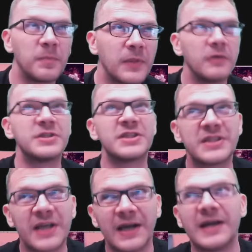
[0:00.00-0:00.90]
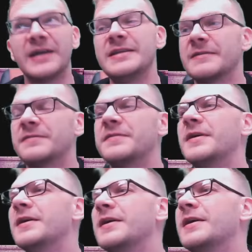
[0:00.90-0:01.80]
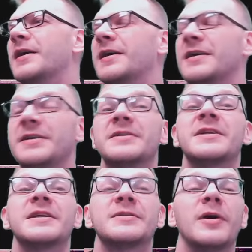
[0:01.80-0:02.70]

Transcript: which is kind of uh, interesting as well